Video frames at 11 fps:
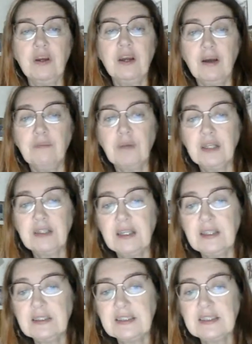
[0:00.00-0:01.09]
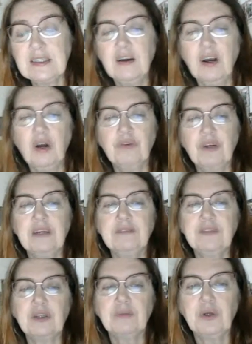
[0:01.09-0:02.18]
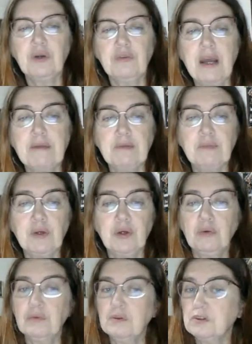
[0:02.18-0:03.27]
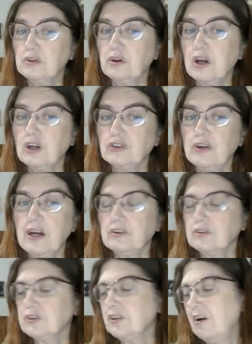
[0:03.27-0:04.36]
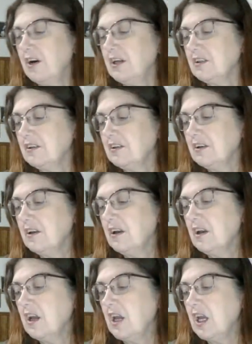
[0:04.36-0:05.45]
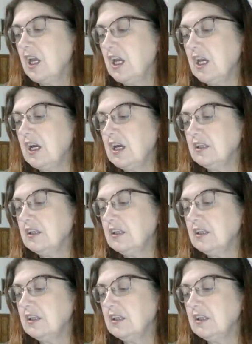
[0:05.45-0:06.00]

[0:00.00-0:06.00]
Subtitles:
abundance, hopefully, of deer poo, rabbit poo. During our drought, there's not. And